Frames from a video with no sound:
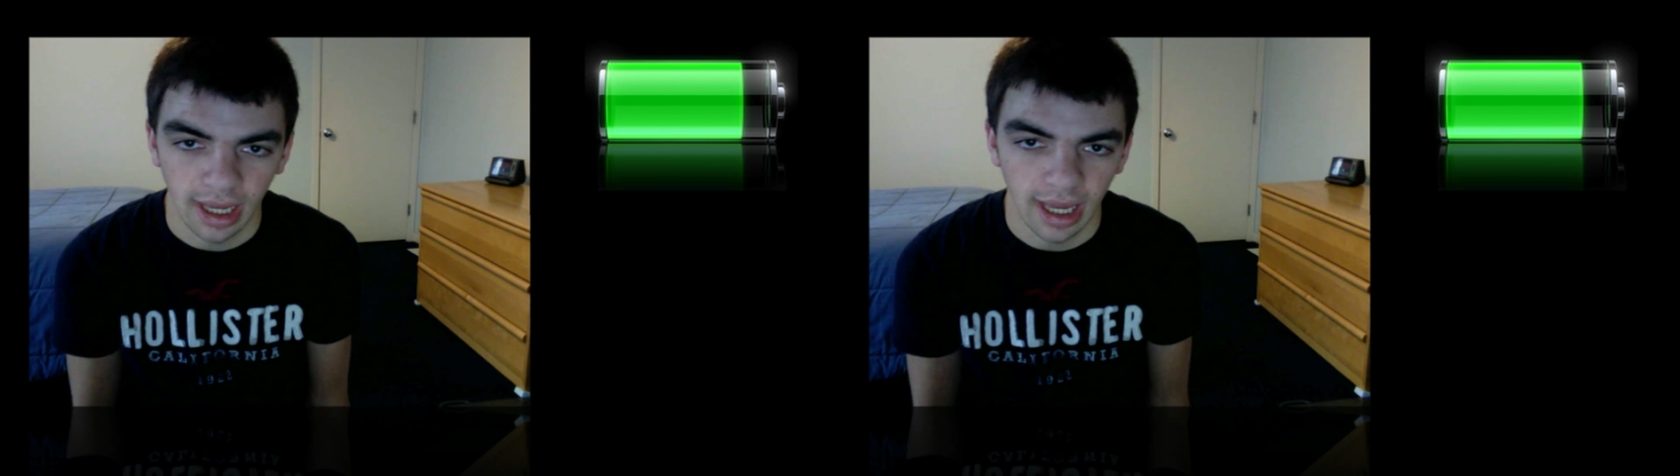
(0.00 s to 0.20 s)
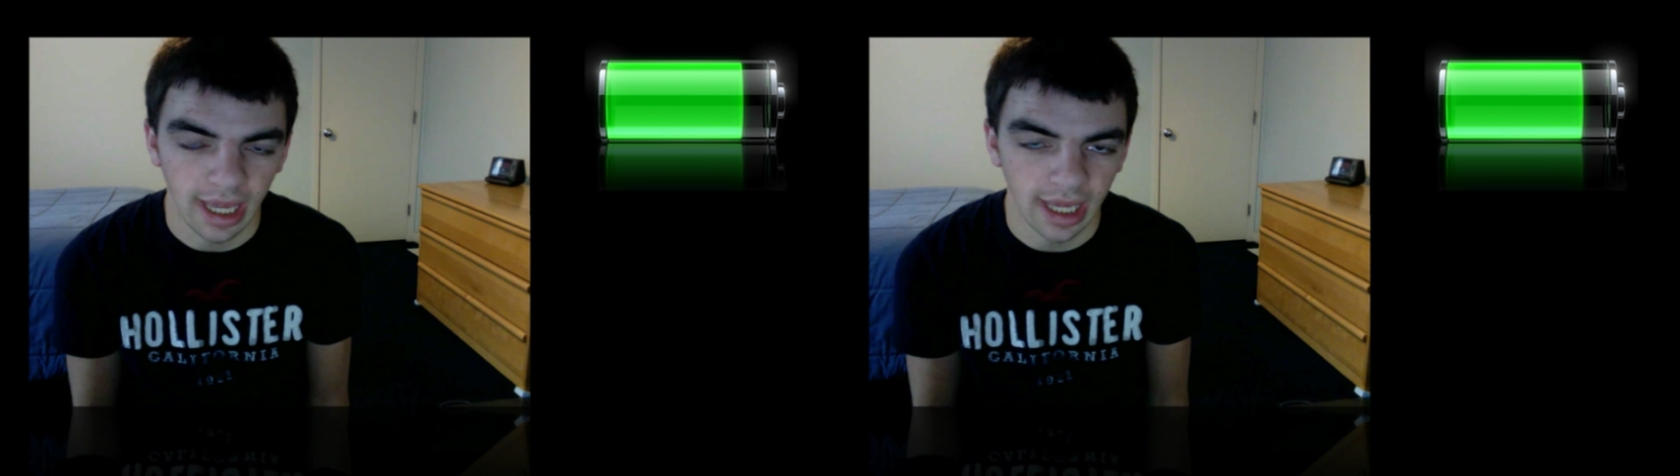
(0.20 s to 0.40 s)

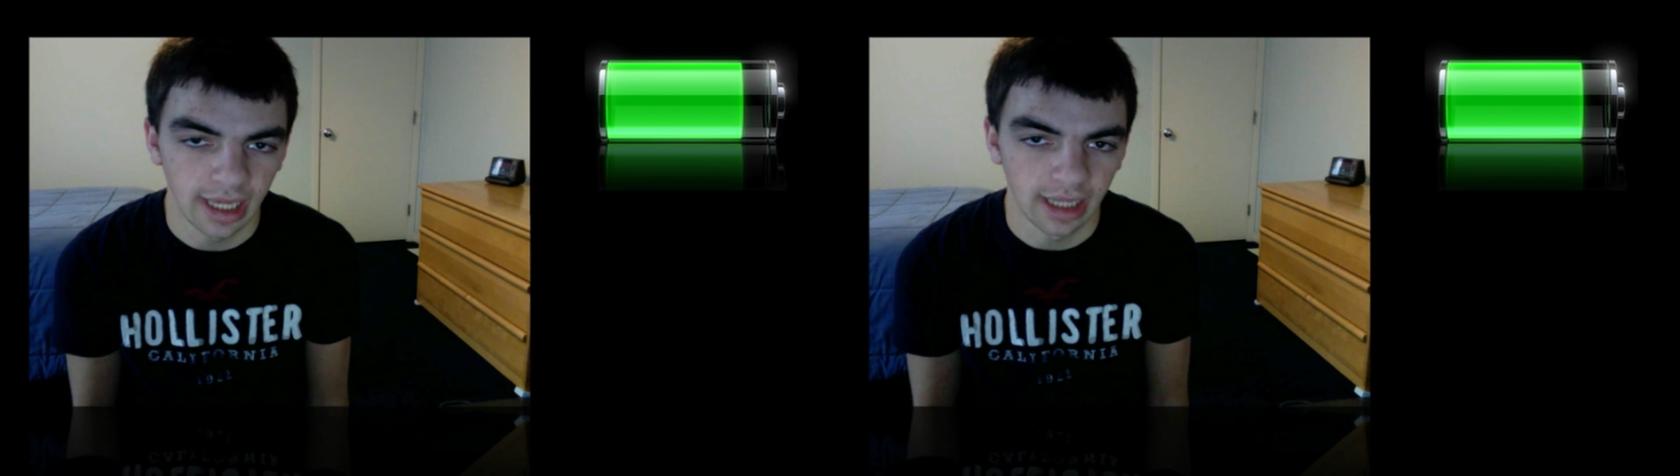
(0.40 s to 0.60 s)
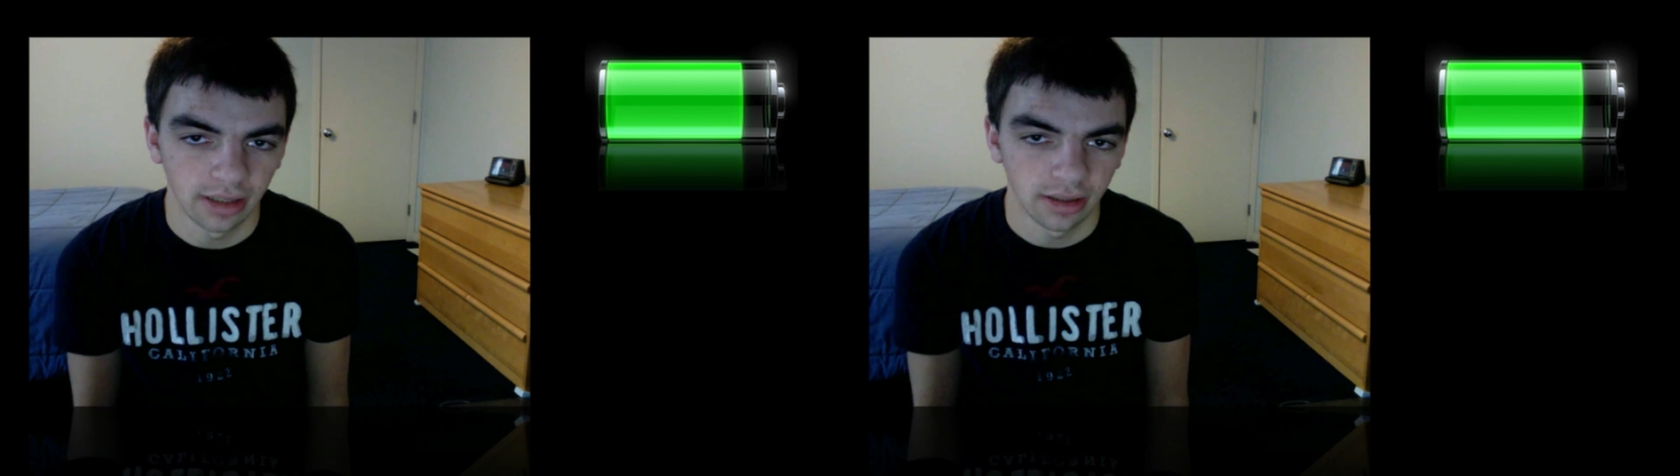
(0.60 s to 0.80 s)

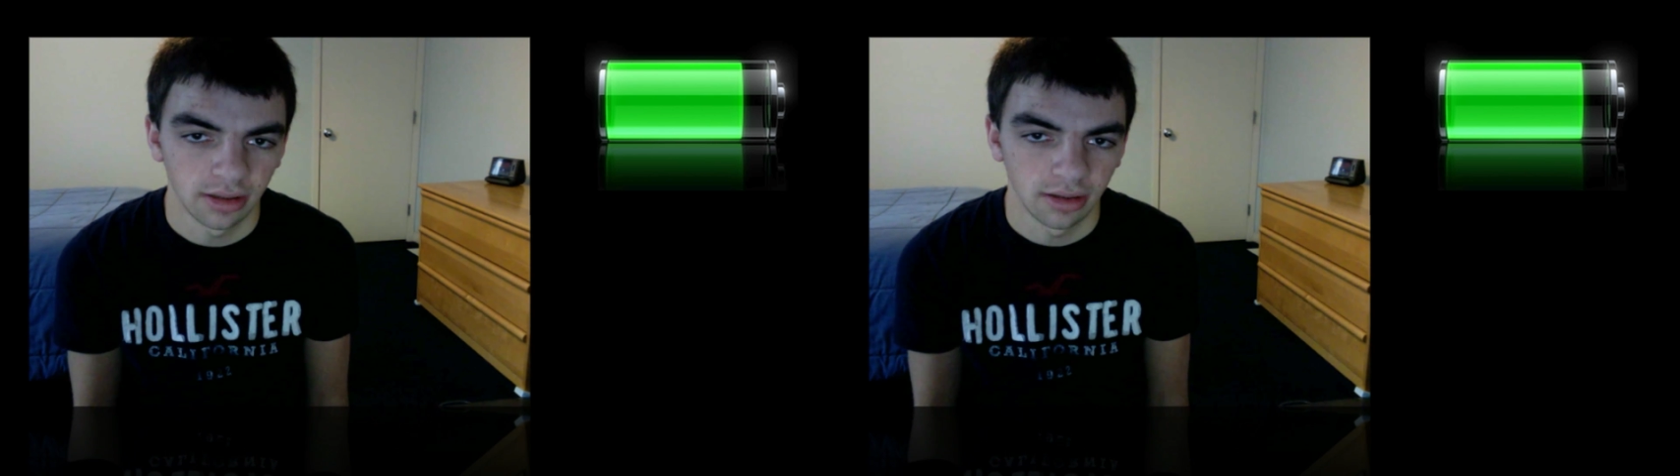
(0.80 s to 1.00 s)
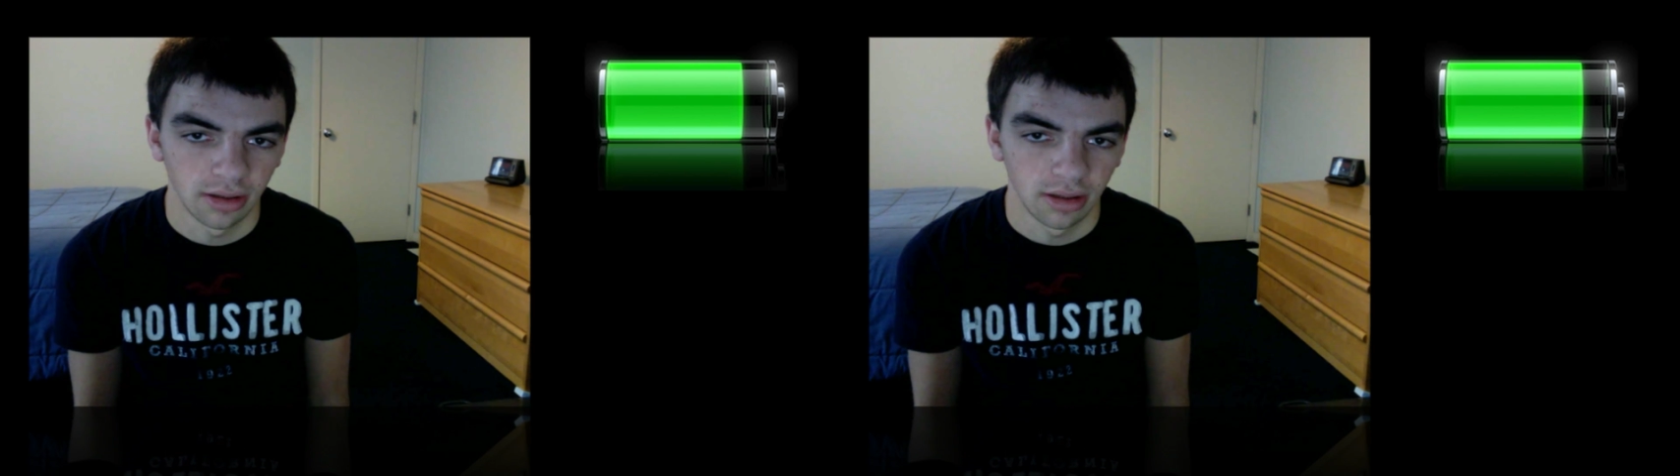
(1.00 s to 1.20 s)
And
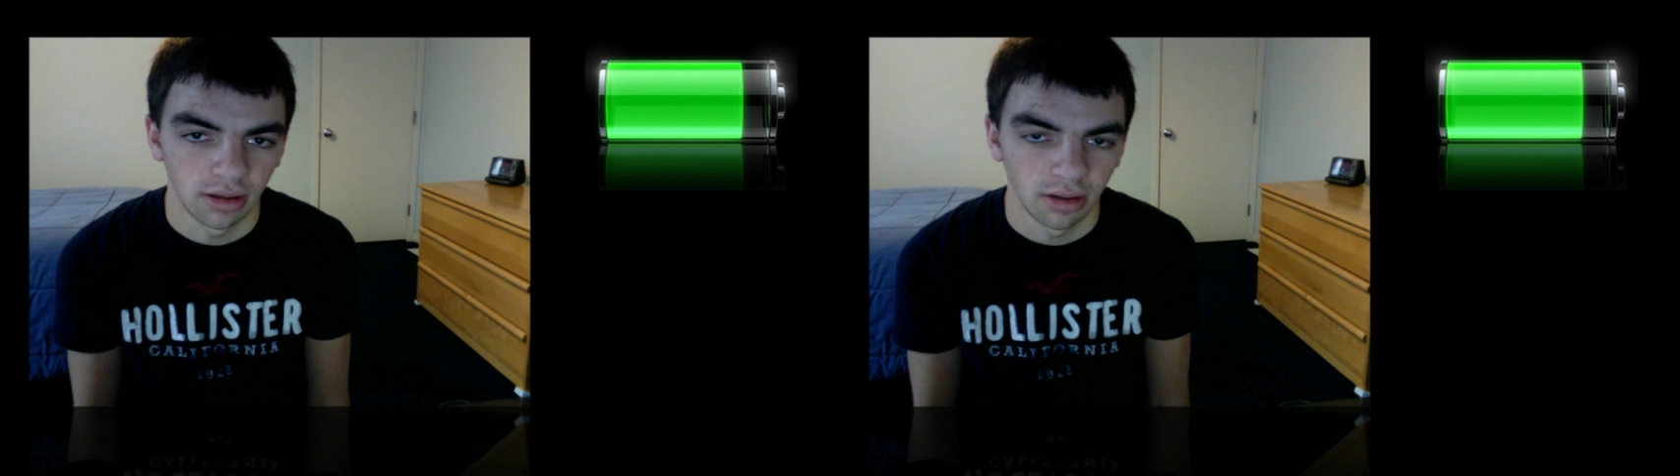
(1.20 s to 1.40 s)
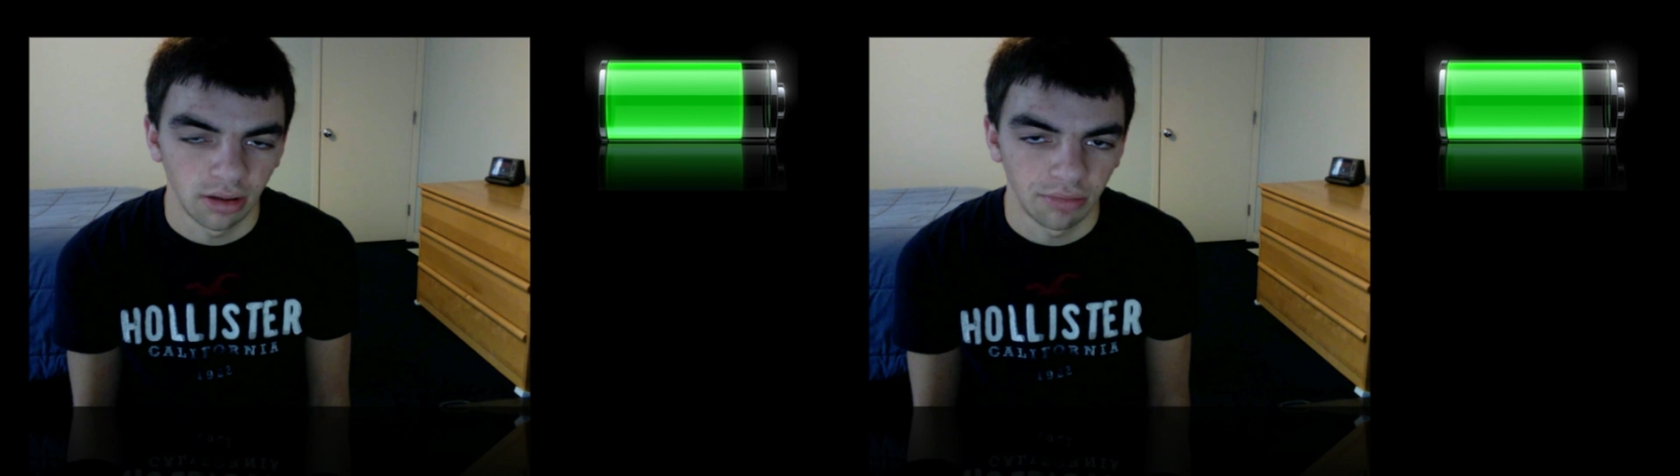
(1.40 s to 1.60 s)

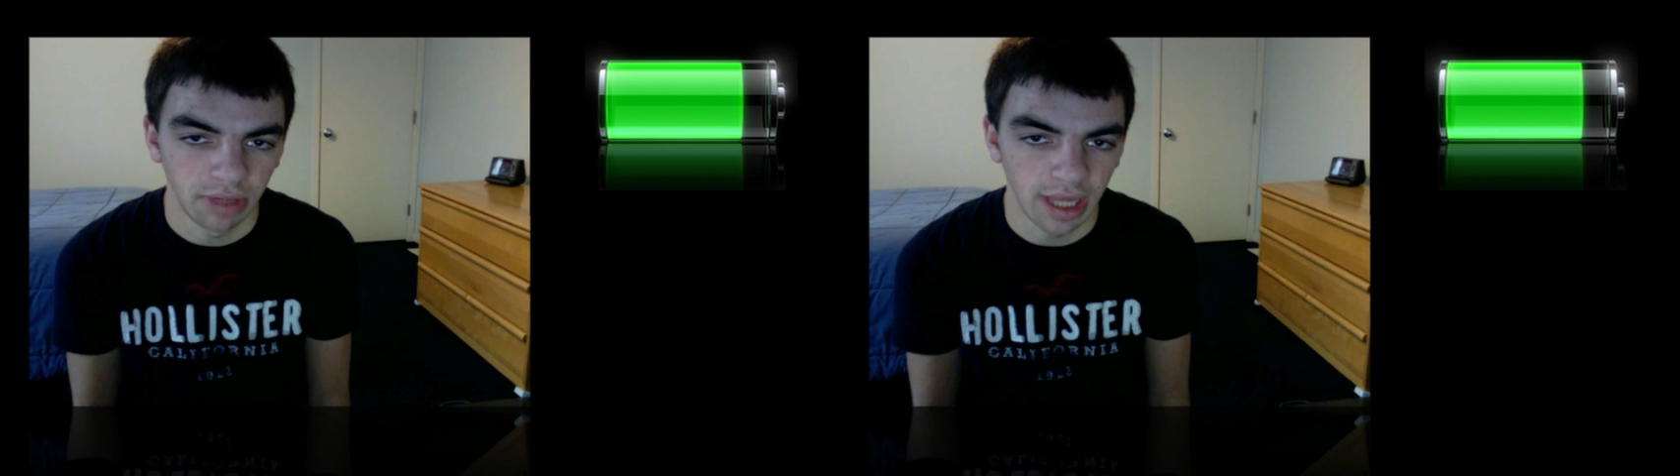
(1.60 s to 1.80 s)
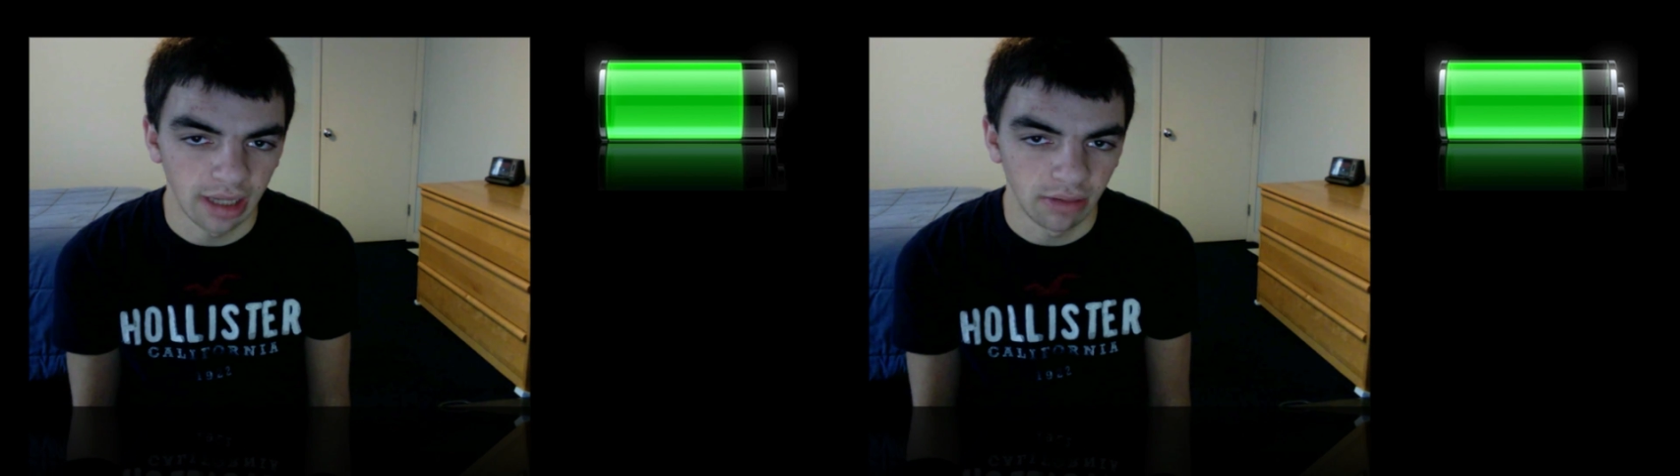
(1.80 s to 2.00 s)
that